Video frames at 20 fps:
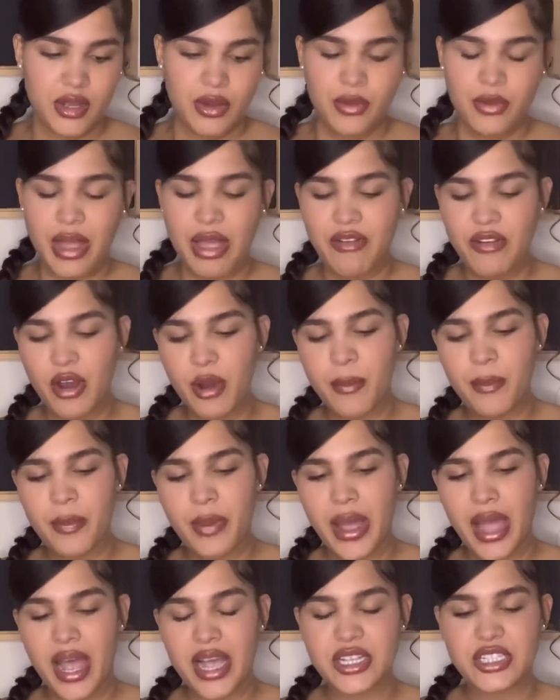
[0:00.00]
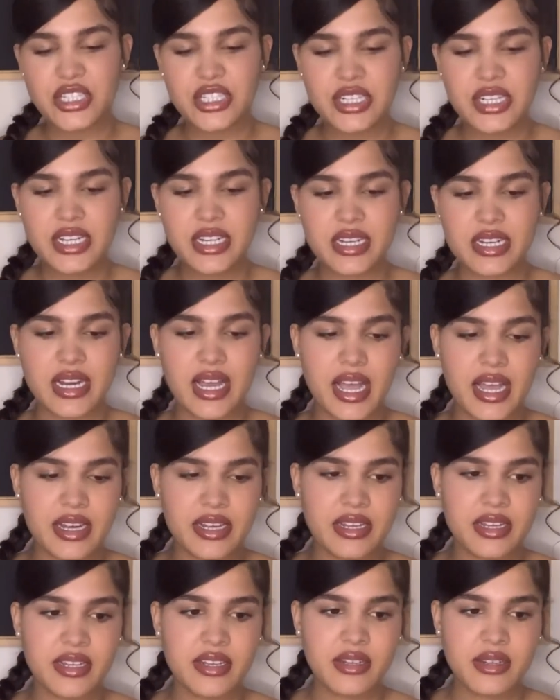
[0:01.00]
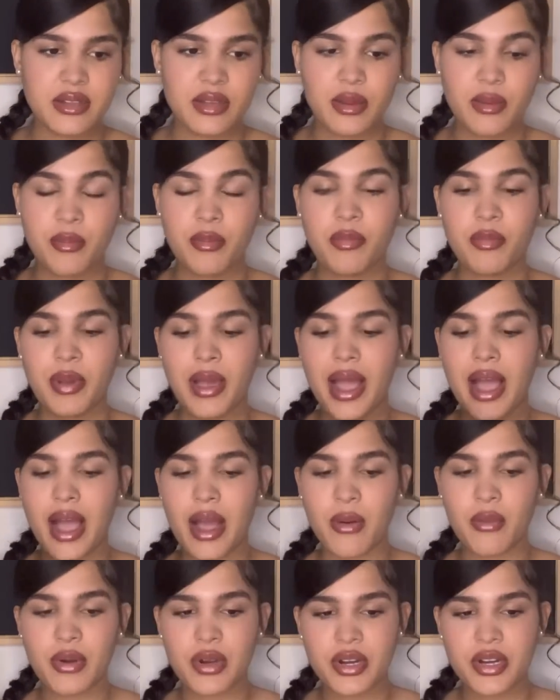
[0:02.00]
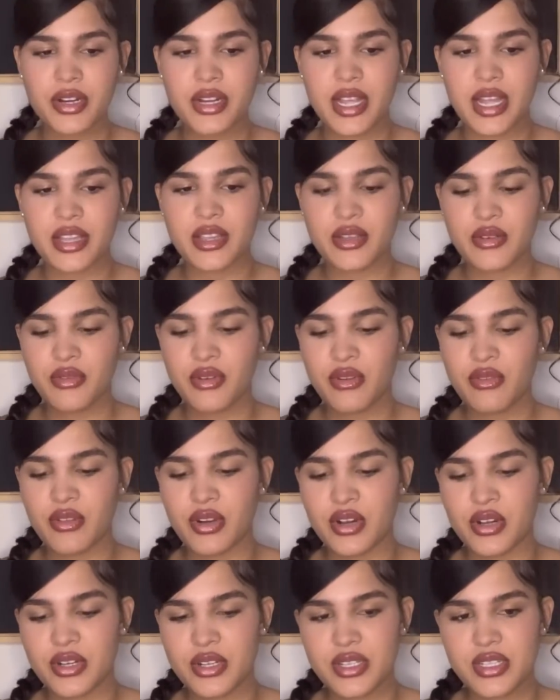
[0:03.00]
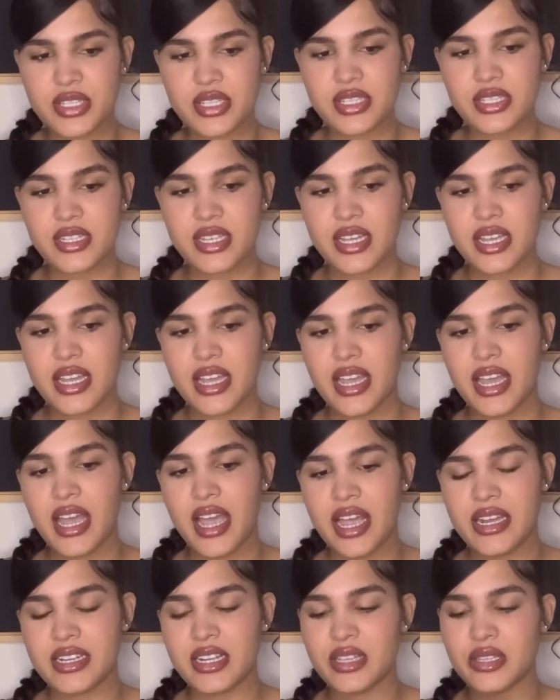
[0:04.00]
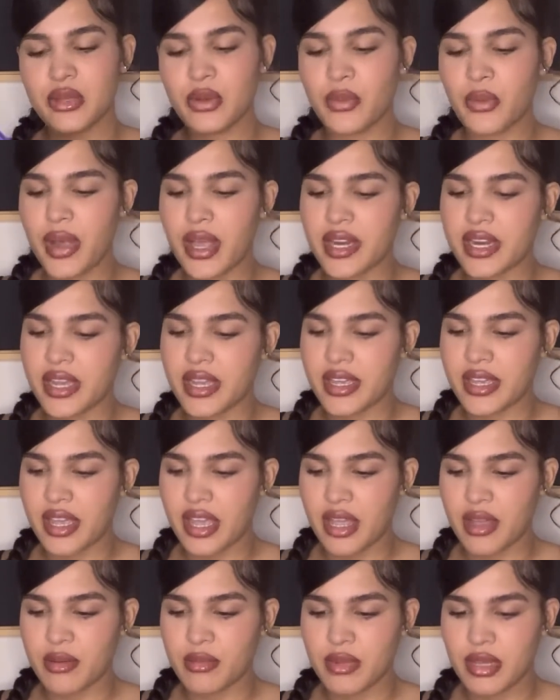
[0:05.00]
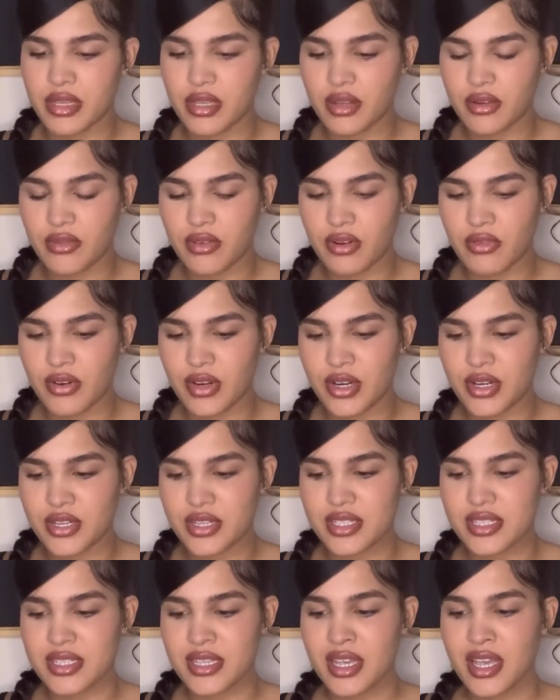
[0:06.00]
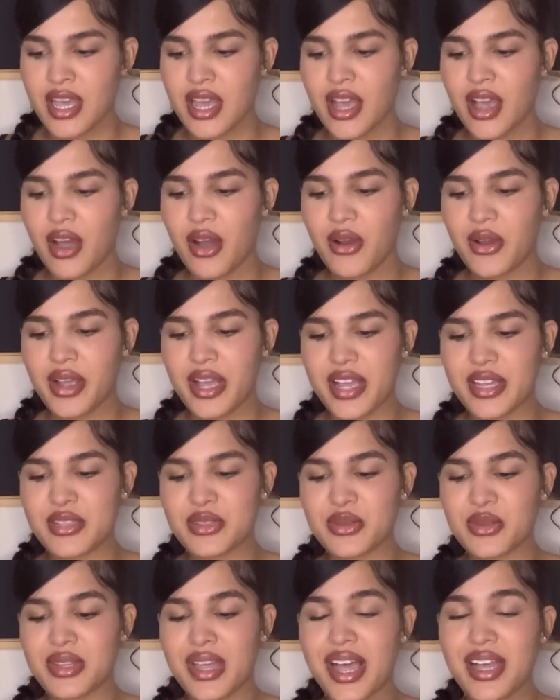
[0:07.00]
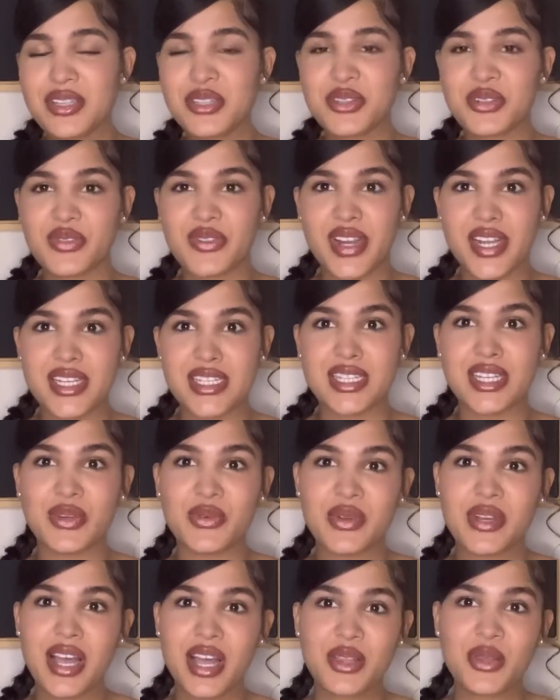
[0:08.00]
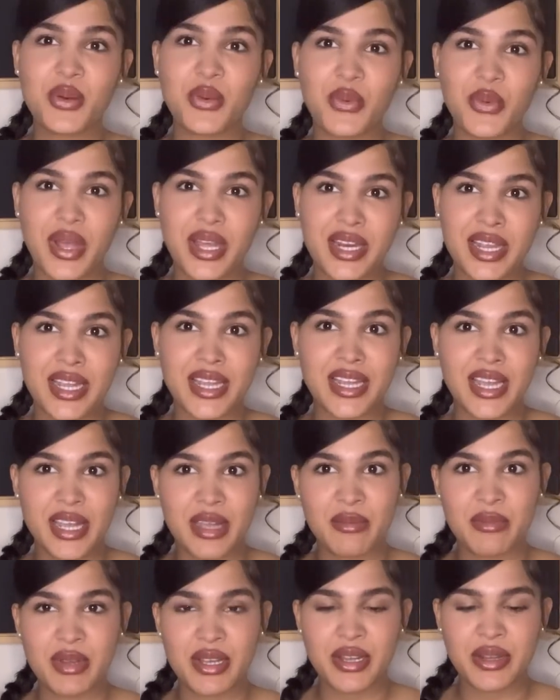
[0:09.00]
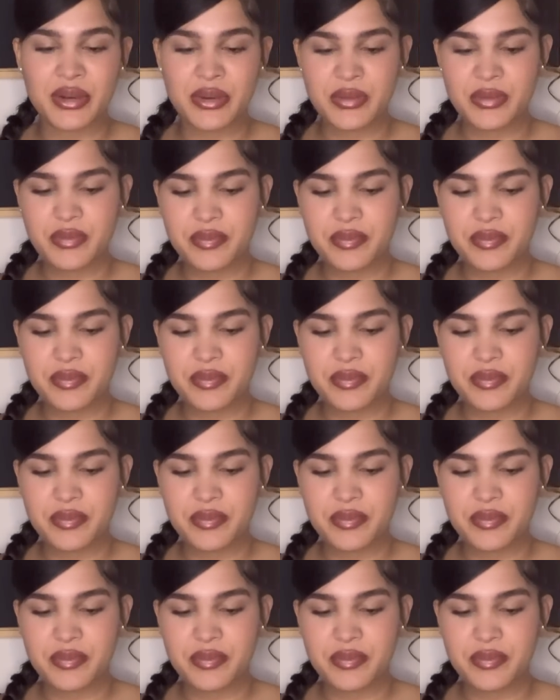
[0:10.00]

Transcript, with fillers: We have here passion ignited, power in the reverse, and then the waiting game in the reverse. Okay, so that's crazy. We got the waiting game here.